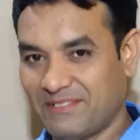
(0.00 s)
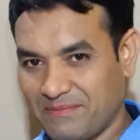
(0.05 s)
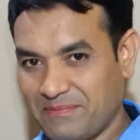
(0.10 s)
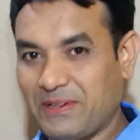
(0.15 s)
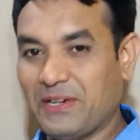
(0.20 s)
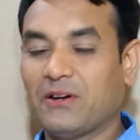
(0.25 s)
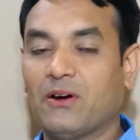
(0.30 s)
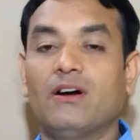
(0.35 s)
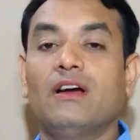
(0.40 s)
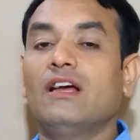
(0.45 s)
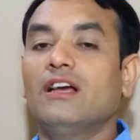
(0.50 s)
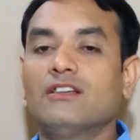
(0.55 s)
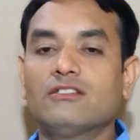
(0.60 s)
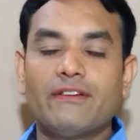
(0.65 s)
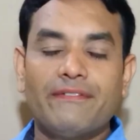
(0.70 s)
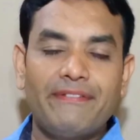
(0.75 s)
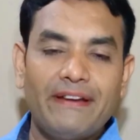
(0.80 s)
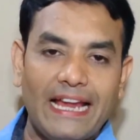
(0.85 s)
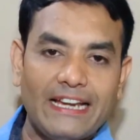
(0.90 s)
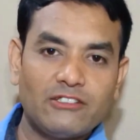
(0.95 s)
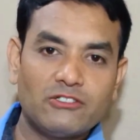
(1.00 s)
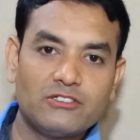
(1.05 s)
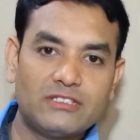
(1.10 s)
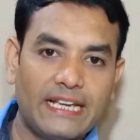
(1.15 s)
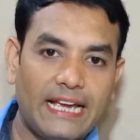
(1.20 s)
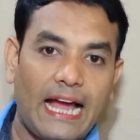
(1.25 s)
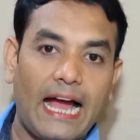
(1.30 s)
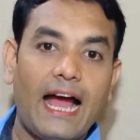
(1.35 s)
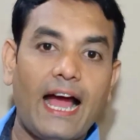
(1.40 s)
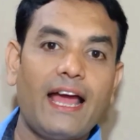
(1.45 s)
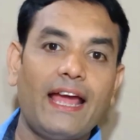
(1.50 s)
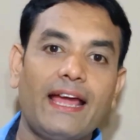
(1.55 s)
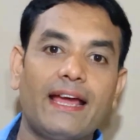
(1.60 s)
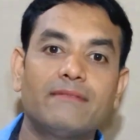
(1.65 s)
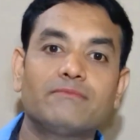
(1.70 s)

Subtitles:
Bien. So if you like to say I